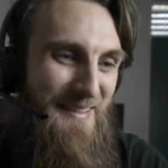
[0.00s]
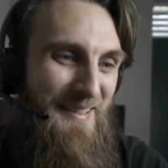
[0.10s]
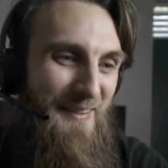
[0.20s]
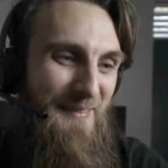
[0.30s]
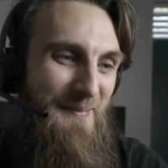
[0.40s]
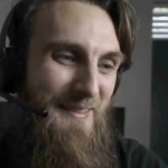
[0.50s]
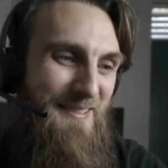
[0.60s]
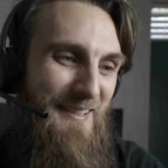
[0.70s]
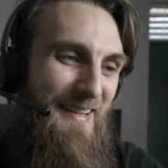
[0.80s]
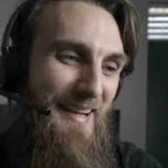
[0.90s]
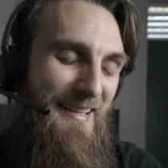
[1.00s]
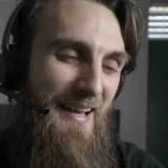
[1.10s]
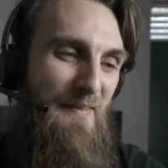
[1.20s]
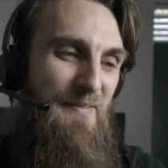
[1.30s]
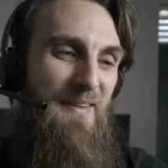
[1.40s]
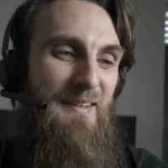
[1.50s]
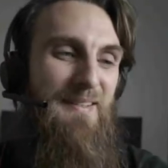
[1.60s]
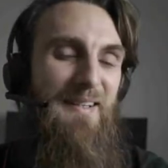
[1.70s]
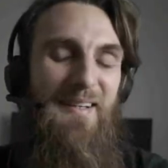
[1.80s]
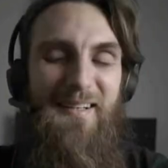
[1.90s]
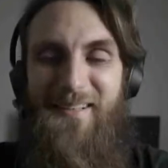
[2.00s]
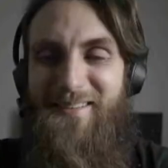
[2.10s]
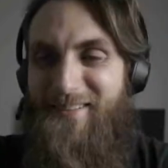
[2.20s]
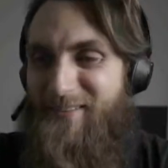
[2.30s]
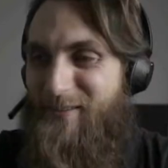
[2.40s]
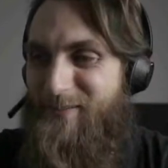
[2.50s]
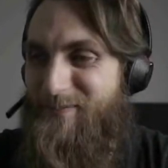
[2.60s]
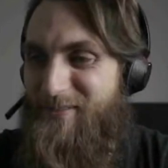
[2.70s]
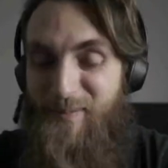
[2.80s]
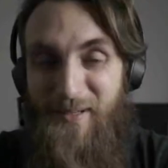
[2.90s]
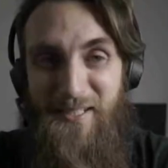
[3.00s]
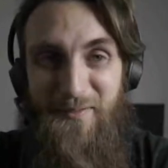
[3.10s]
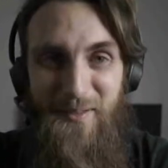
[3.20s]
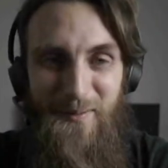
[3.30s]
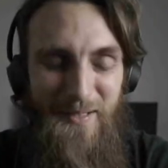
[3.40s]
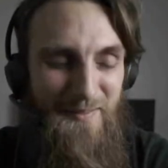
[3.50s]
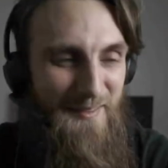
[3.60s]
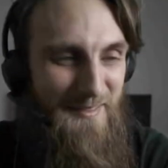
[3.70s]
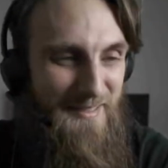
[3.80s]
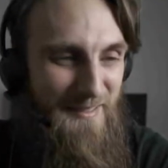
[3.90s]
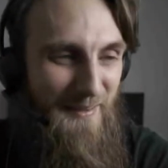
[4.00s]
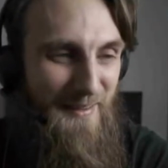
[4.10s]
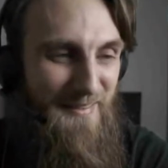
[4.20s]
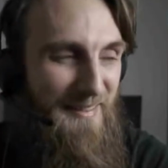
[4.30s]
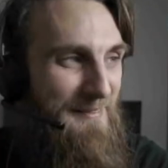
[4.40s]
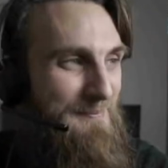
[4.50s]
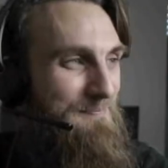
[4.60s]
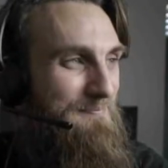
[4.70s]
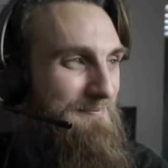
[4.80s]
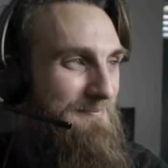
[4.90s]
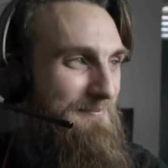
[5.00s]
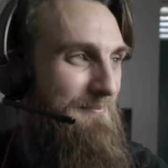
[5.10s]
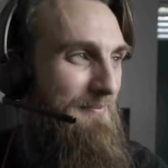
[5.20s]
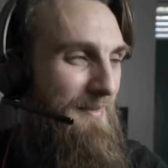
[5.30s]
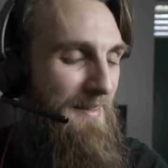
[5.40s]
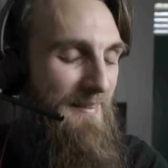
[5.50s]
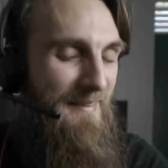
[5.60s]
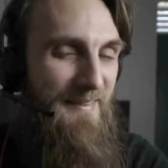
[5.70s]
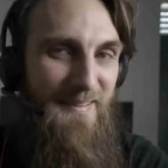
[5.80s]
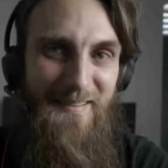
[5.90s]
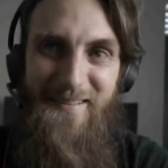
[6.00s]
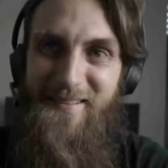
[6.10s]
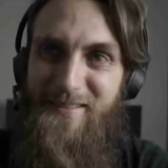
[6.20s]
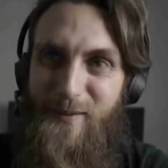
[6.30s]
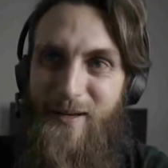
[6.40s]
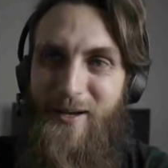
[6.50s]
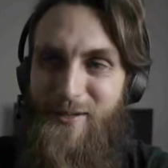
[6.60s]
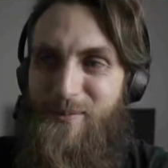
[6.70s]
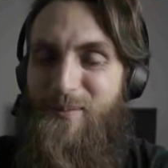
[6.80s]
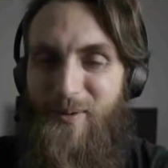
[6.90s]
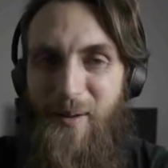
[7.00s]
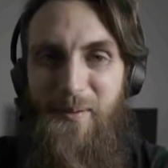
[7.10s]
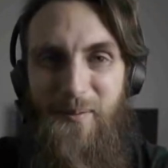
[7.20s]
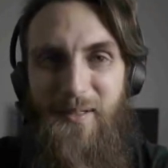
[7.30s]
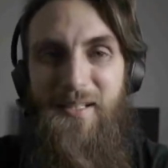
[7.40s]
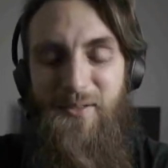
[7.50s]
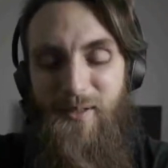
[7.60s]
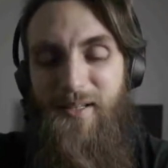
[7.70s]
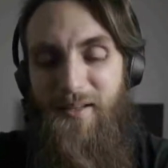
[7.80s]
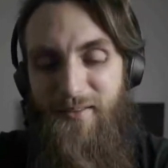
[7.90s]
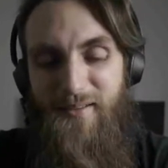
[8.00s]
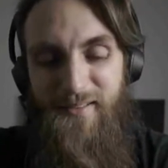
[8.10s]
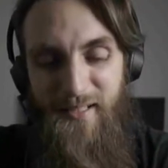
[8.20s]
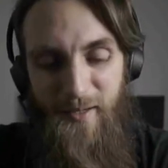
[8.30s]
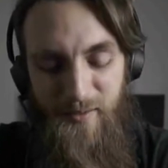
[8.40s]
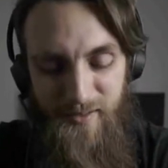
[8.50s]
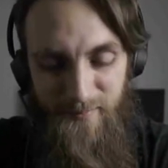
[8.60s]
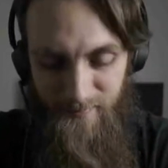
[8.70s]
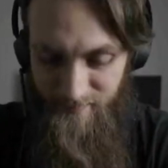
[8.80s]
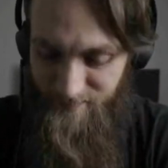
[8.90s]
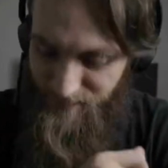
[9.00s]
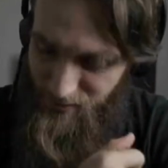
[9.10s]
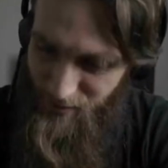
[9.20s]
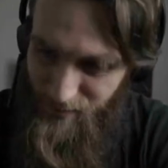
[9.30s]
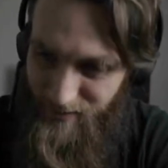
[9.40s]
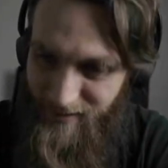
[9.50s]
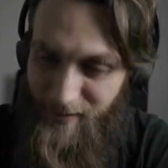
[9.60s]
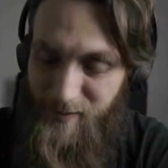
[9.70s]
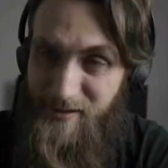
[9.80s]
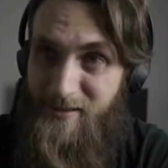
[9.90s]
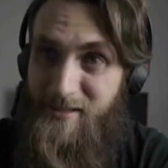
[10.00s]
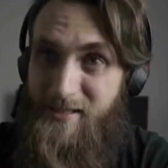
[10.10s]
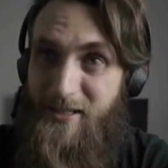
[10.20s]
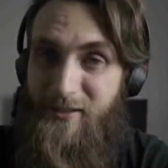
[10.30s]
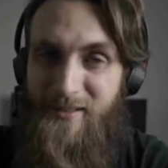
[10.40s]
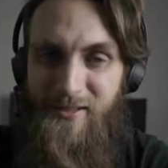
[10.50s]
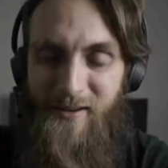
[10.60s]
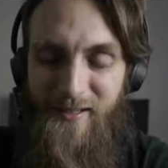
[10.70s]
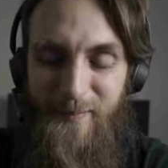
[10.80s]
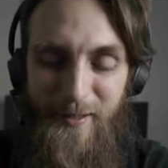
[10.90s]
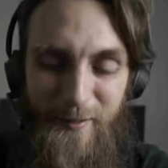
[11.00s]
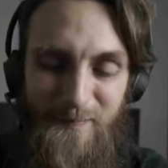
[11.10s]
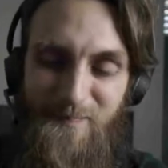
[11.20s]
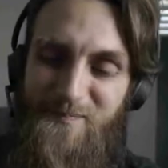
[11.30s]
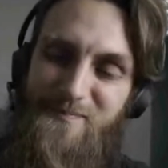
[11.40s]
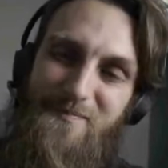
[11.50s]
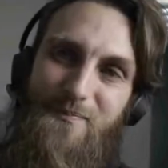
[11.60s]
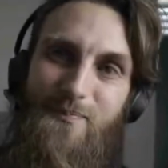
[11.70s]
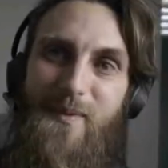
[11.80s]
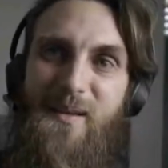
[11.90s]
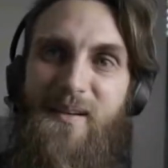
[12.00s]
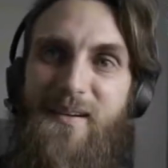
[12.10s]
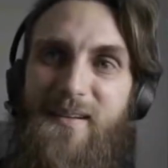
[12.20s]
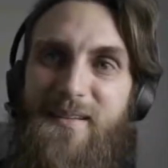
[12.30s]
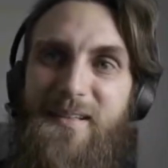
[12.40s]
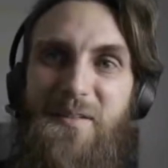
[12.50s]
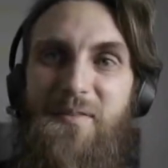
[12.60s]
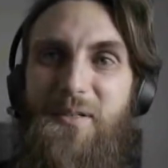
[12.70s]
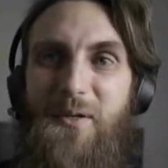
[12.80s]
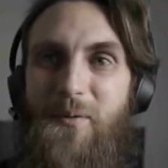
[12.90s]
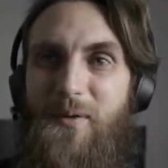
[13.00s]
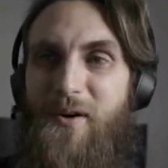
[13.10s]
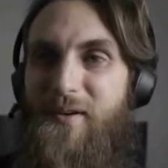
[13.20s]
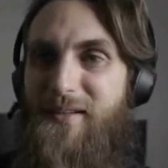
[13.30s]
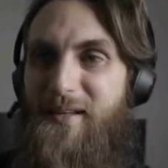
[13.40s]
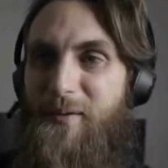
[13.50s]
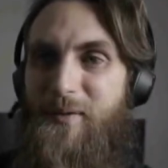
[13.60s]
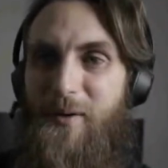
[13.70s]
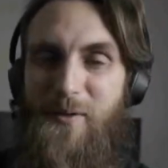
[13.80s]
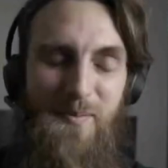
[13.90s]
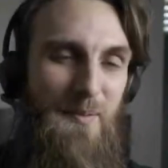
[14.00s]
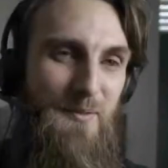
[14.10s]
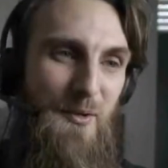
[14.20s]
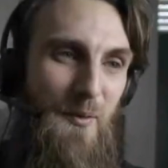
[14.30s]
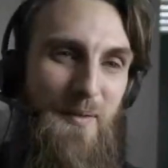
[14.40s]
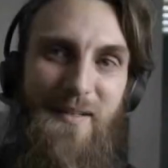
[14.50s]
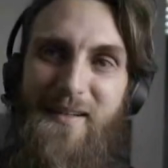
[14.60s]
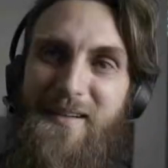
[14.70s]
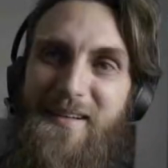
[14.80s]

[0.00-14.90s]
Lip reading: Definitely my shock. Yeah, I figure, especially for the reverts, I think uh, you guys would probably relate to a lot of things that I was, excuse me, that I was considering talking about in the video regarding like what I wish people told me.